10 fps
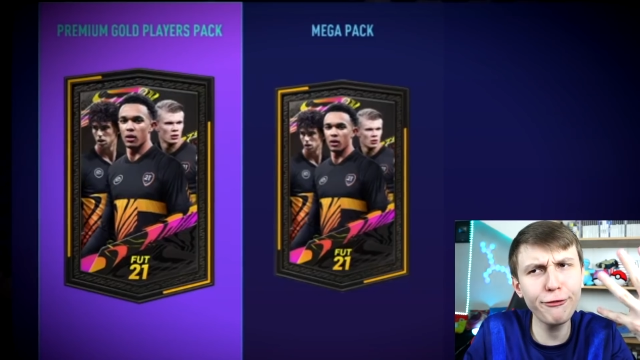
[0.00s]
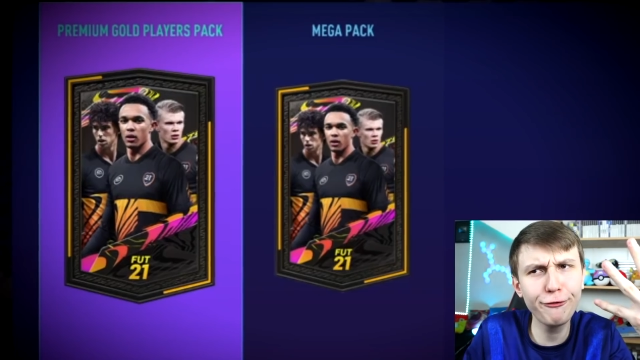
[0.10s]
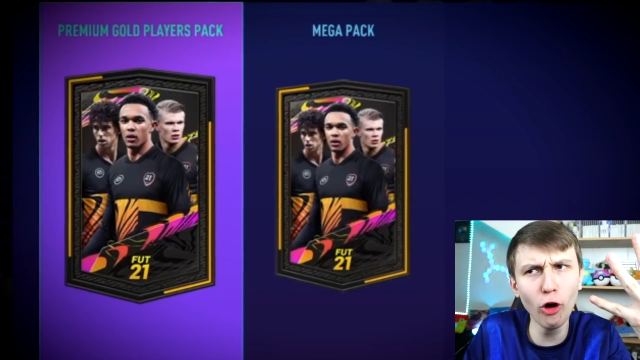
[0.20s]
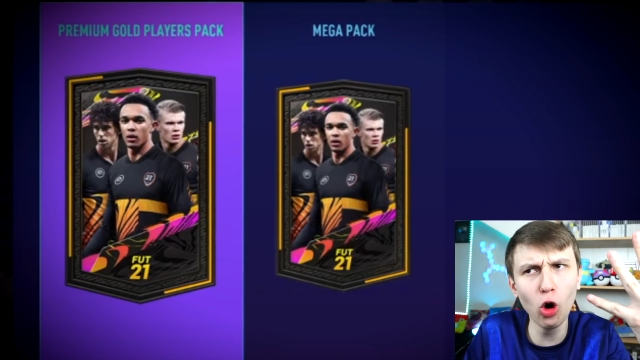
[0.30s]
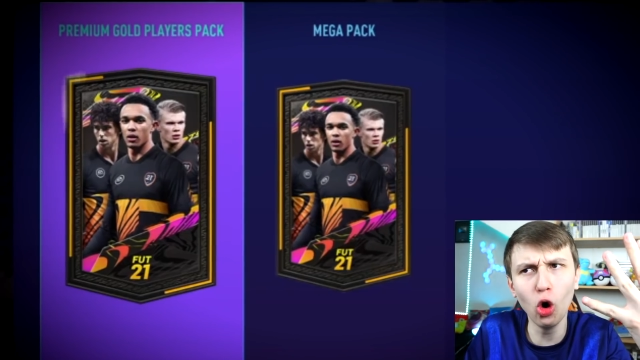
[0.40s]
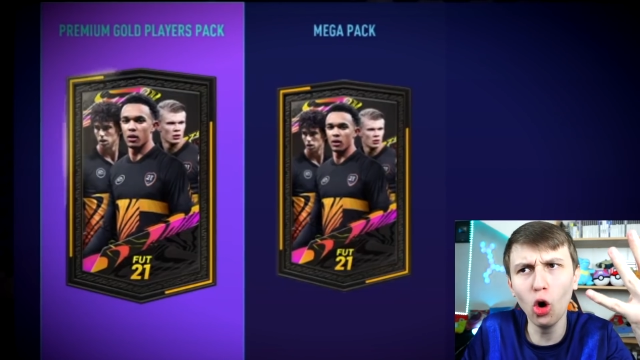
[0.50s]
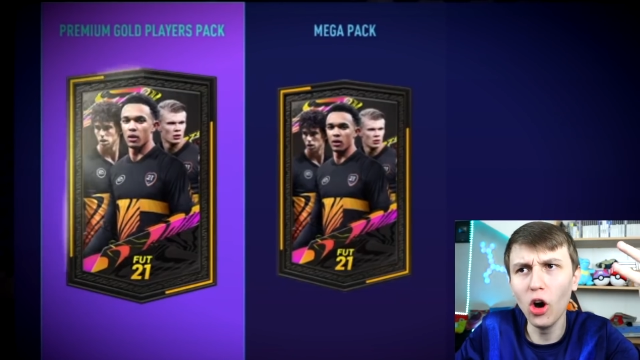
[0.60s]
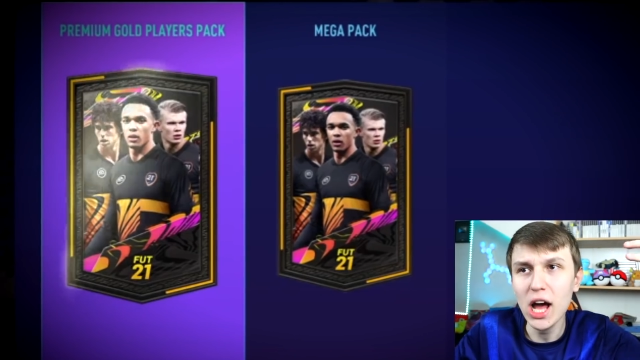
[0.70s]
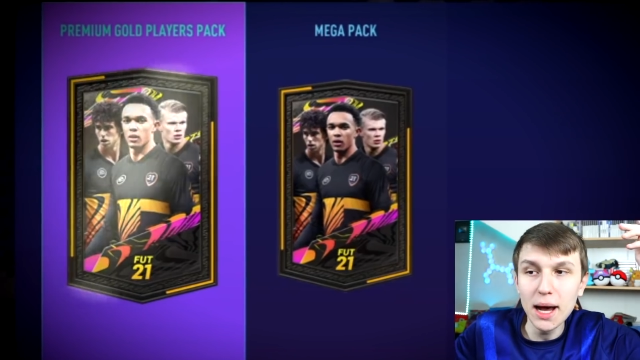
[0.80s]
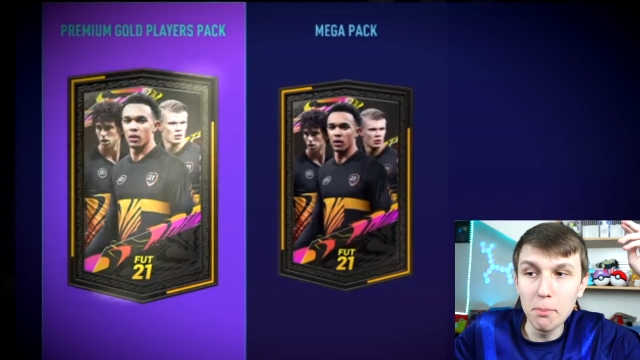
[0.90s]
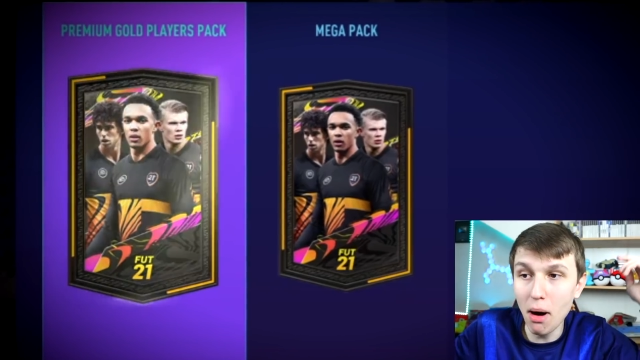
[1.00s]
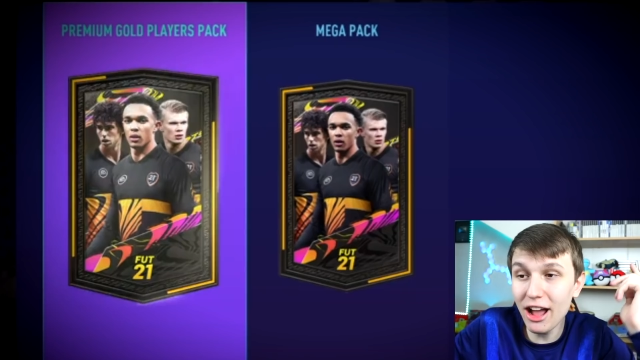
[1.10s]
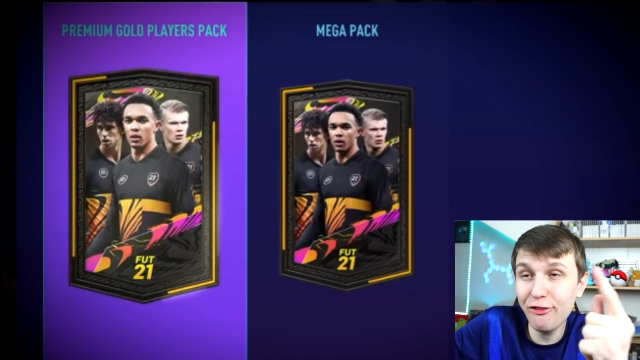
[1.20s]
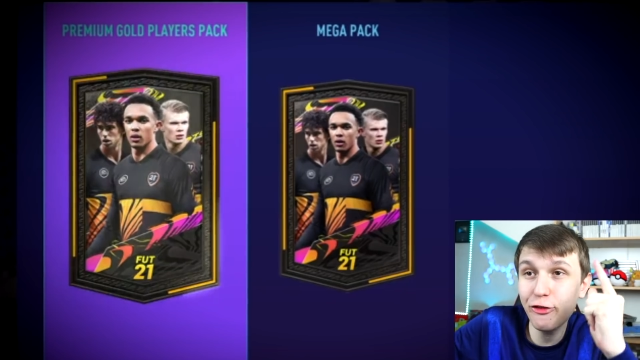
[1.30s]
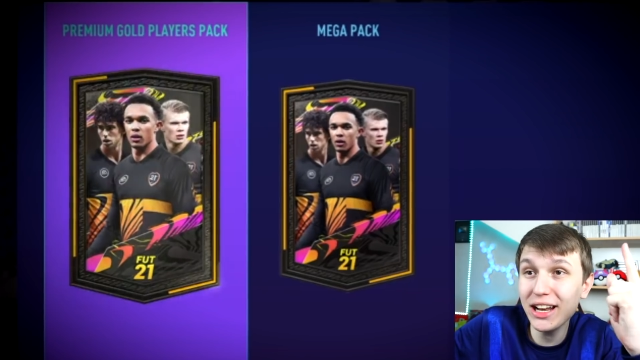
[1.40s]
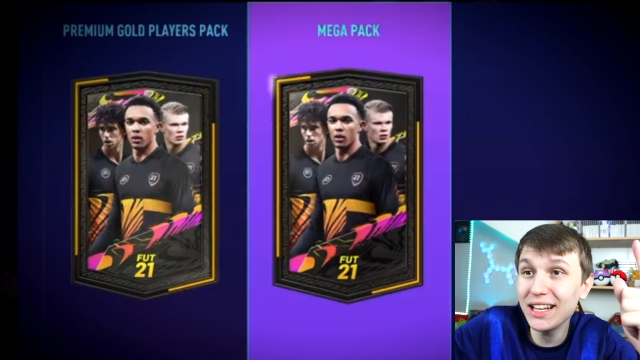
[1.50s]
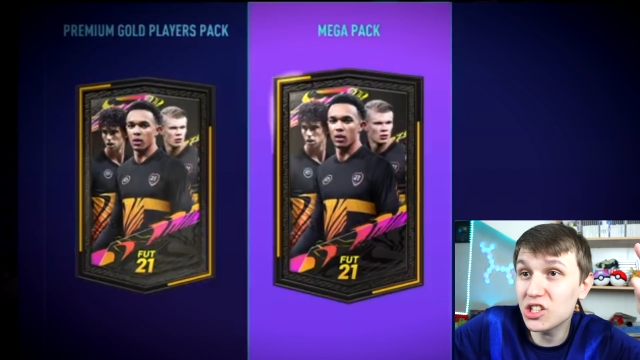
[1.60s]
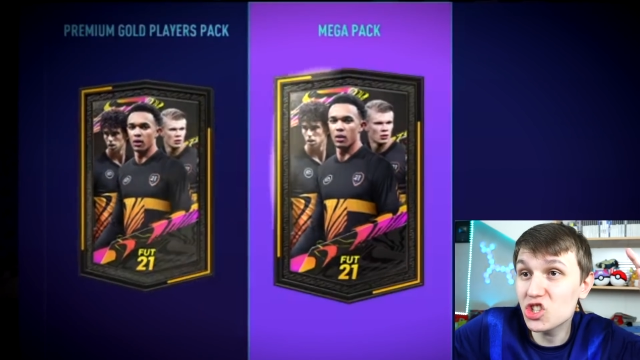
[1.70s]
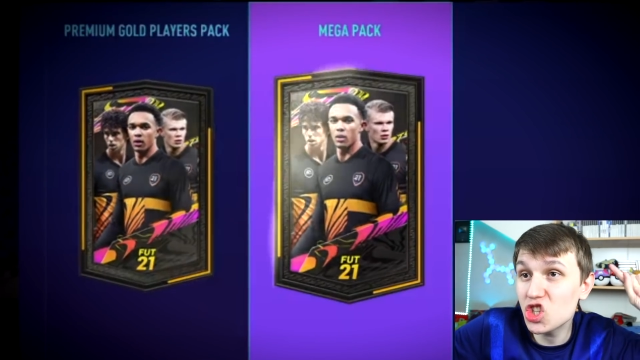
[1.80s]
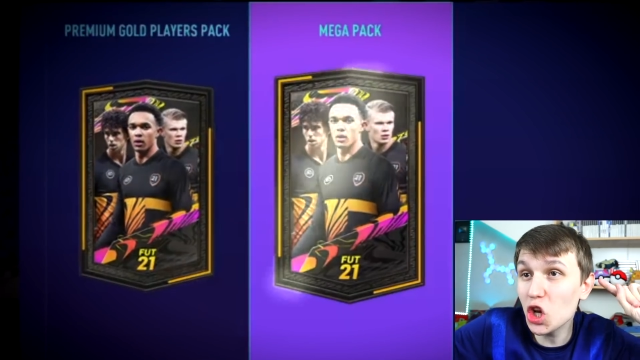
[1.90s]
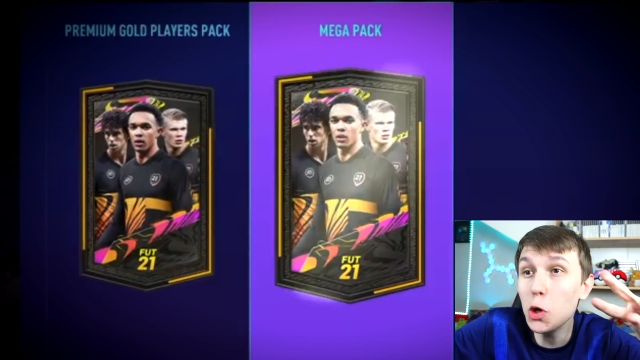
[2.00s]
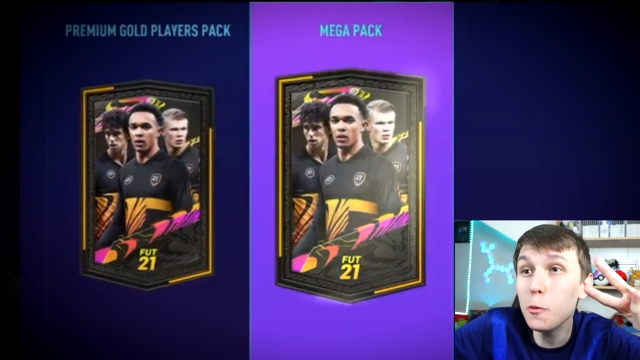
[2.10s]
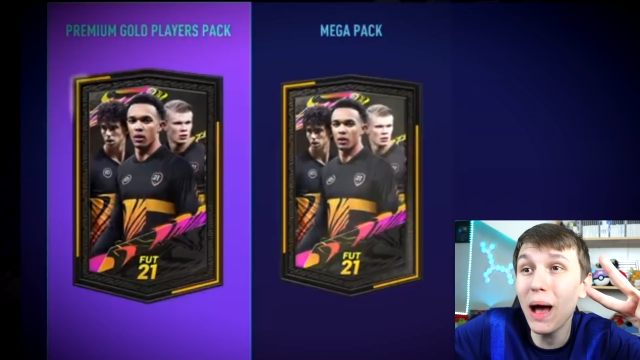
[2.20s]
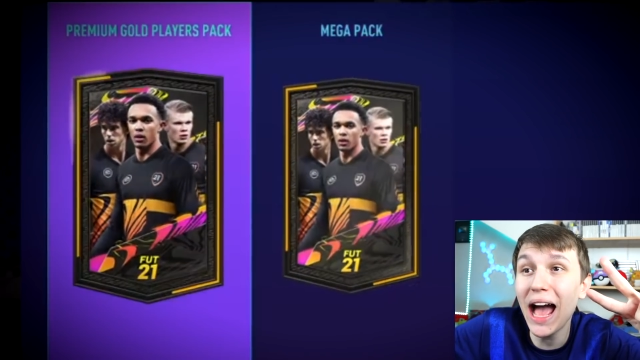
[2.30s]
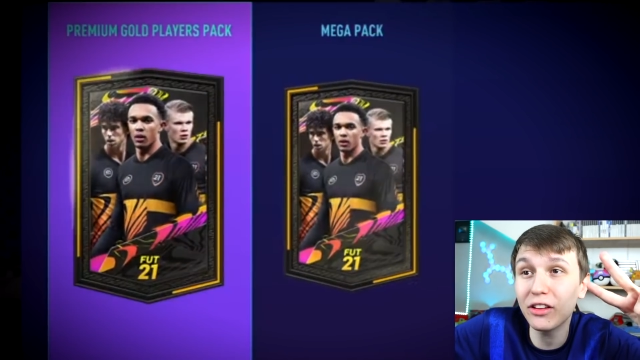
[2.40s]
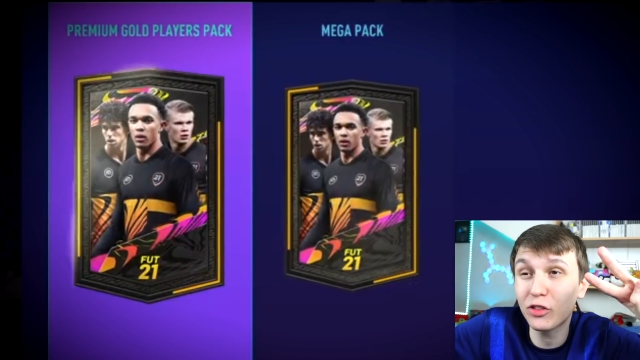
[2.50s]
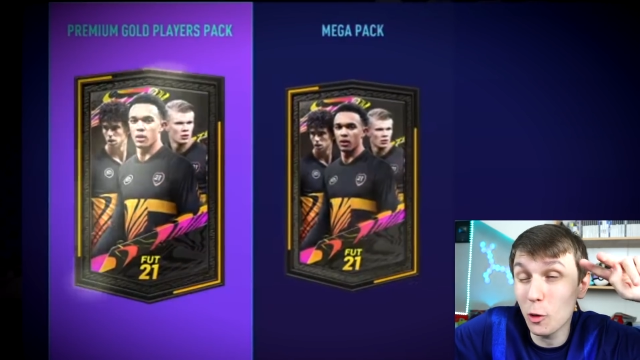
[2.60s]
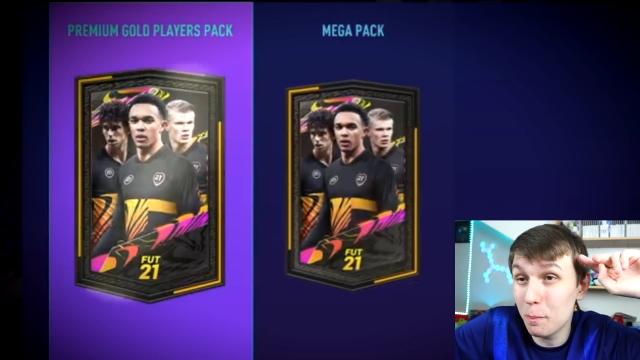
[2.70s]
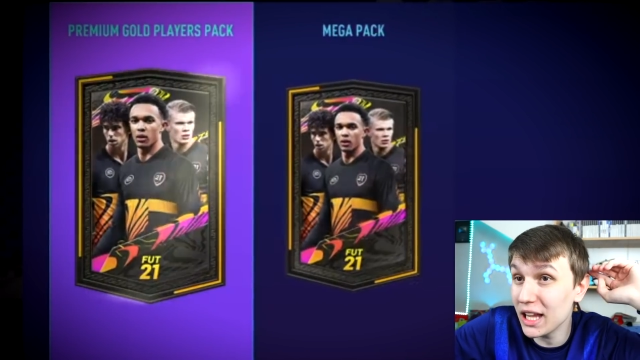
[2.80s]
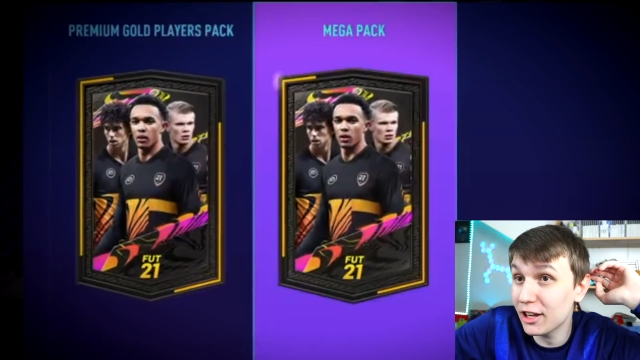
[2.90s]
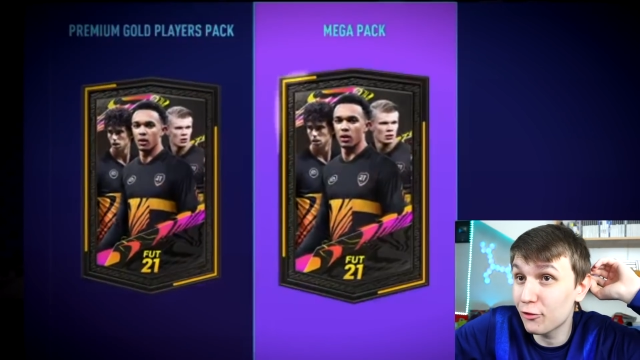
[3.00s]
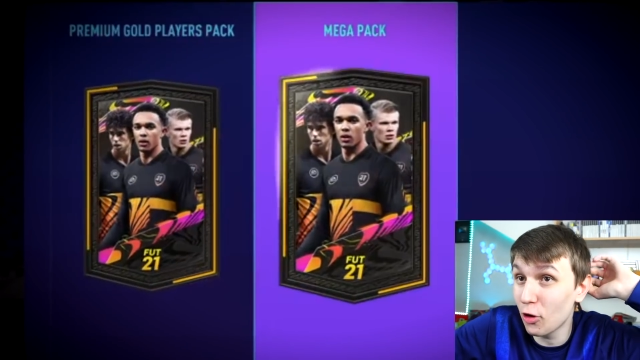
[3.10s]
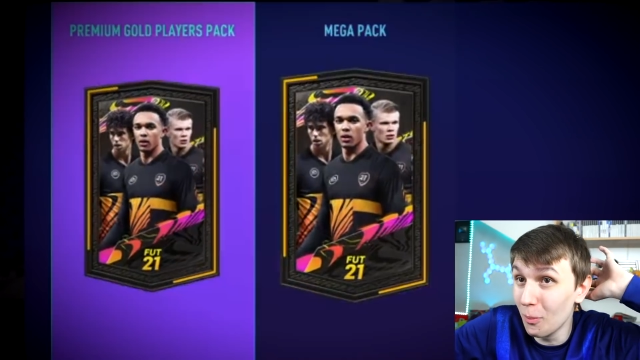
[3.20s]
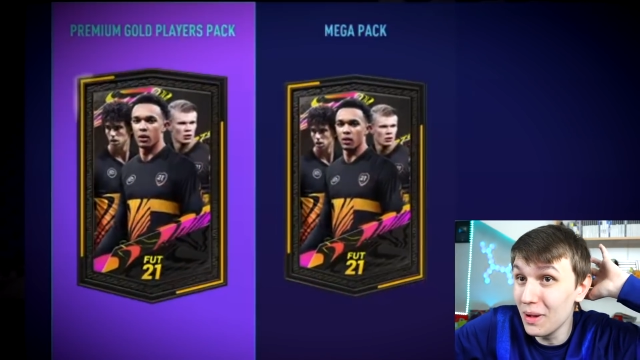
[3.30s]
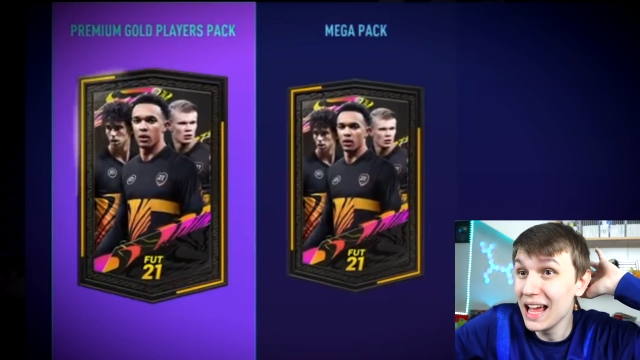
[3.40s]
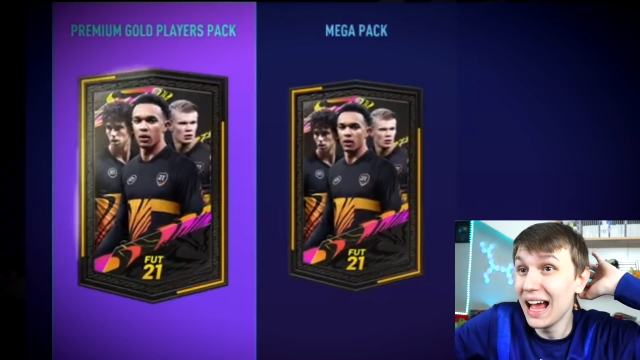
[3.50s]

Speaker 1: 4. My friend has 2 packs to pick from,